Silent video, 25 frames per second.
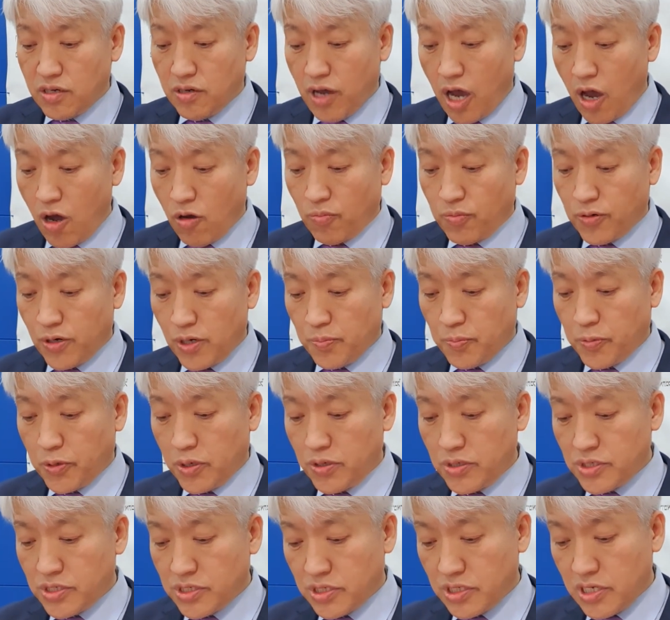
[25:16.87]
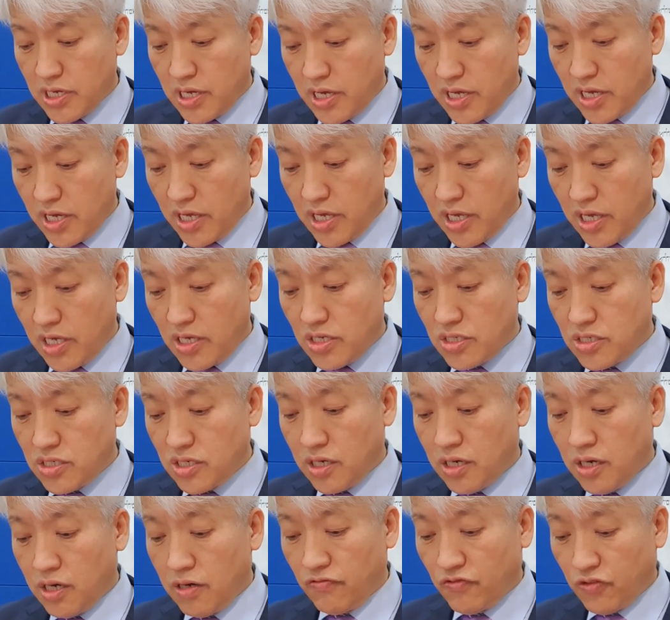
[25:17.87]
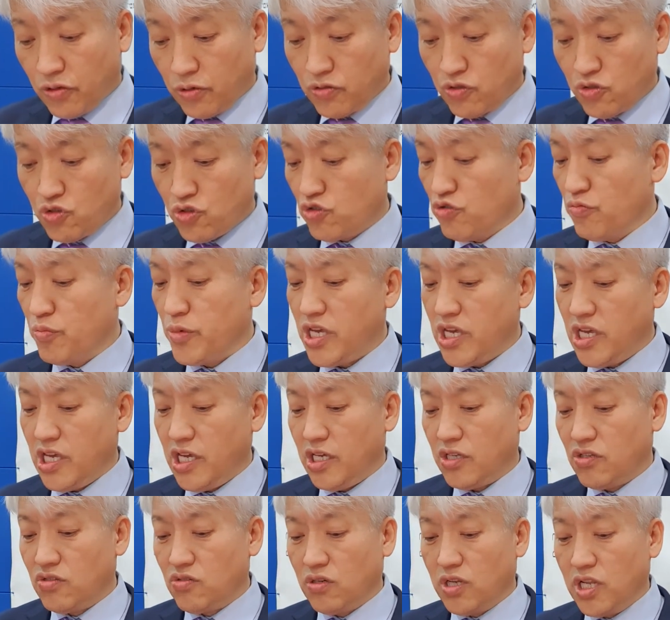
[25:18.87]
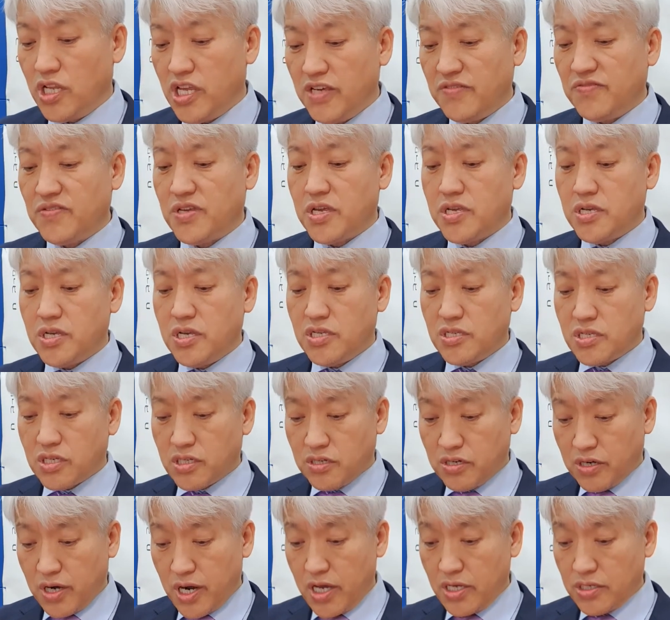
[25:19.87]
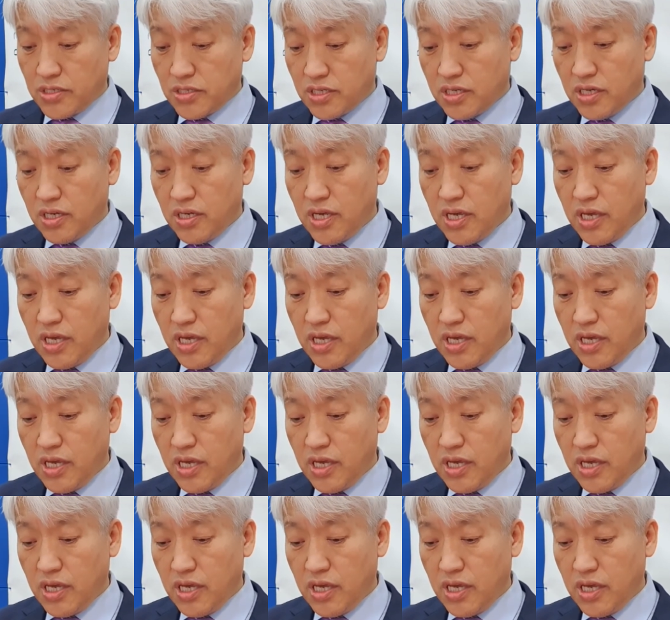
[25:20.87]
Our purpose is to live is Christ,